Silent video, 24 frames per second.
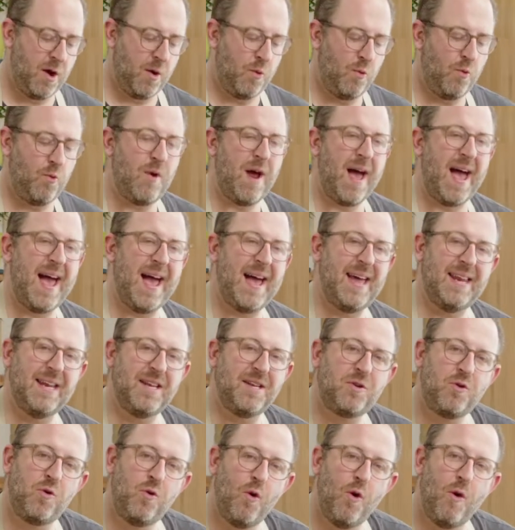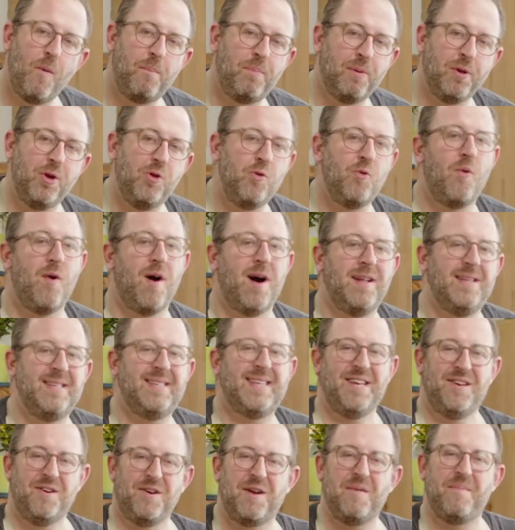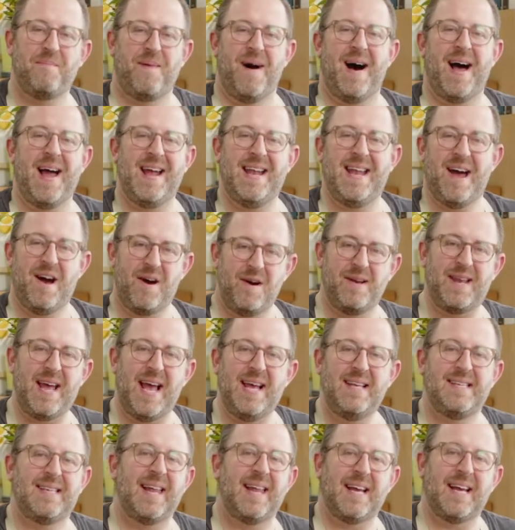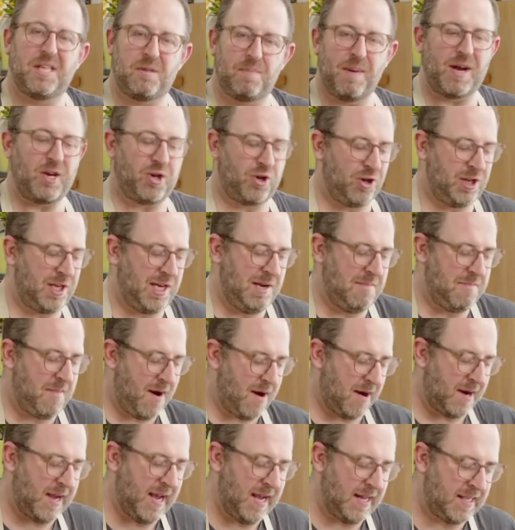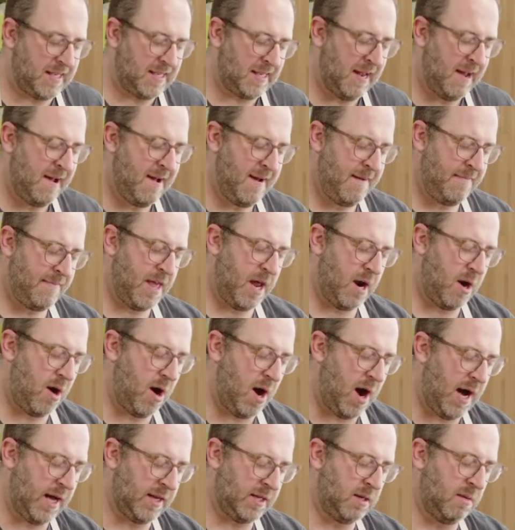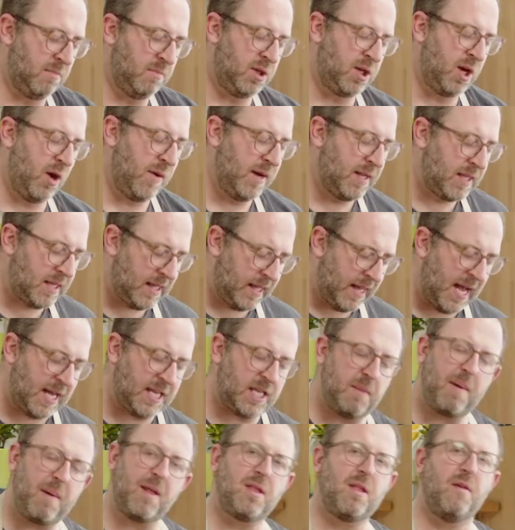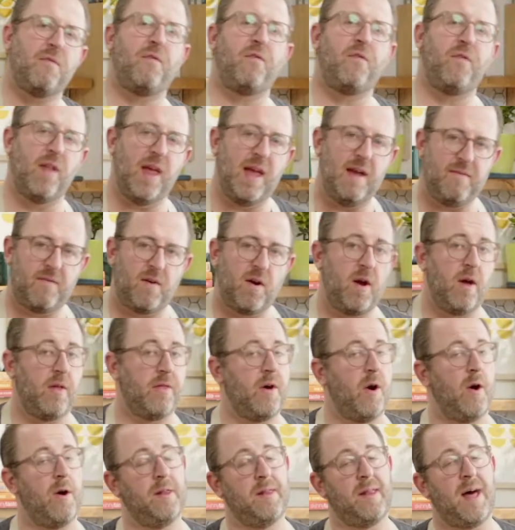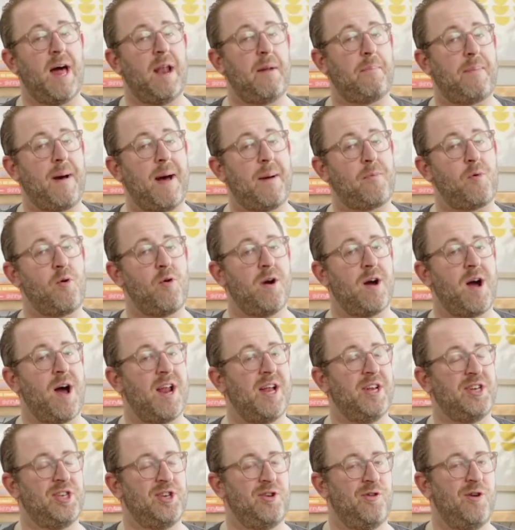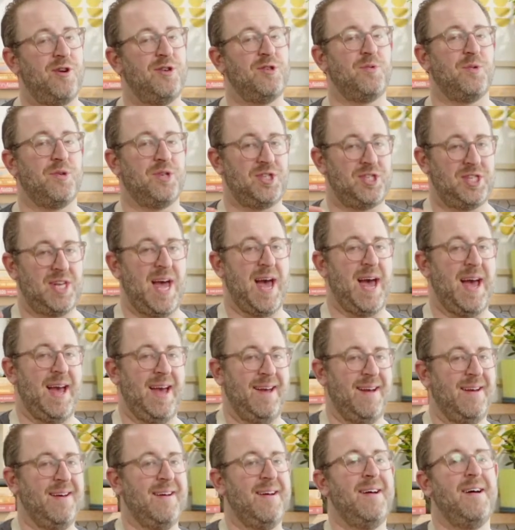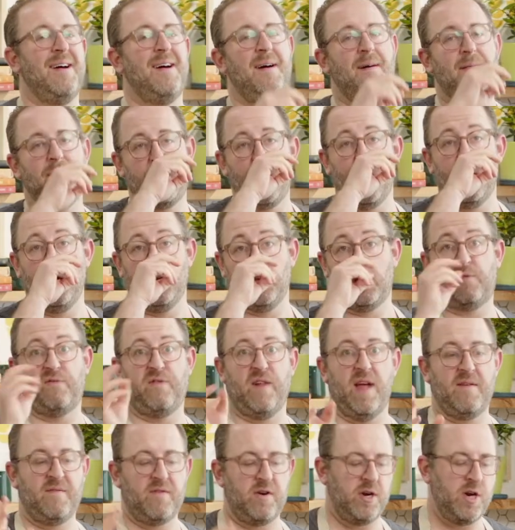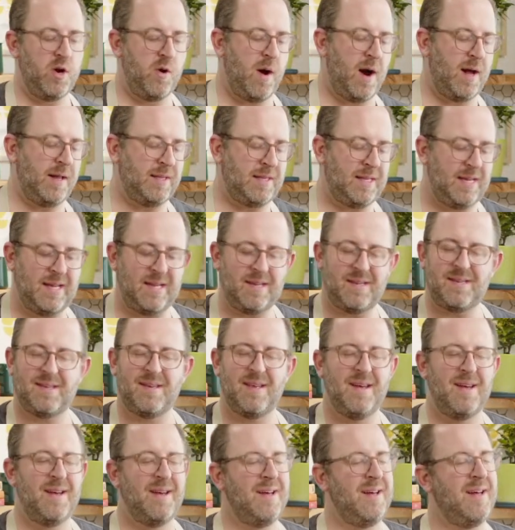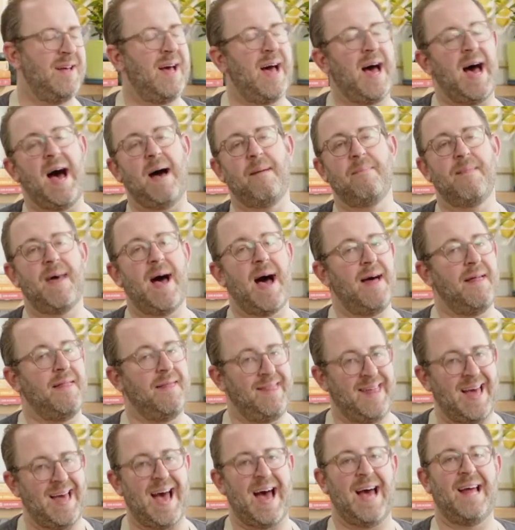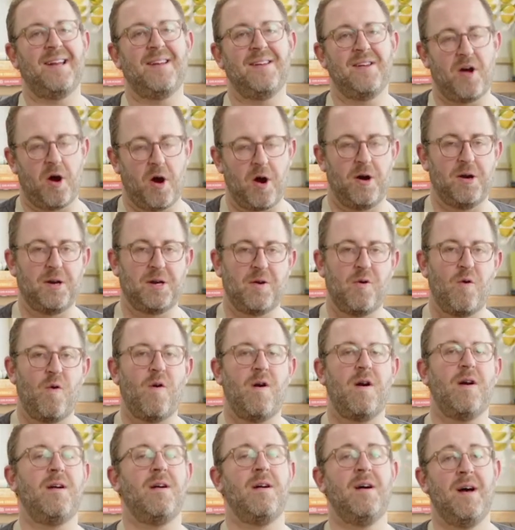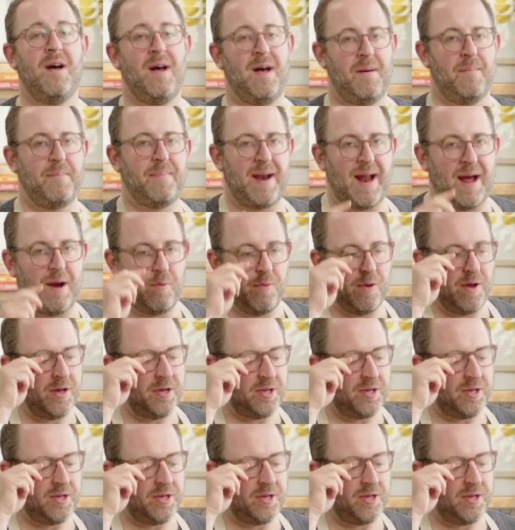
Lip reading: red and cool blue ones that you can buy nowadays at like specialty markets that are awesome. So it's less about the flavor, although a lot of popcorn connoisseurs will say there is flavor nuances. I'm not that hardcore, but I will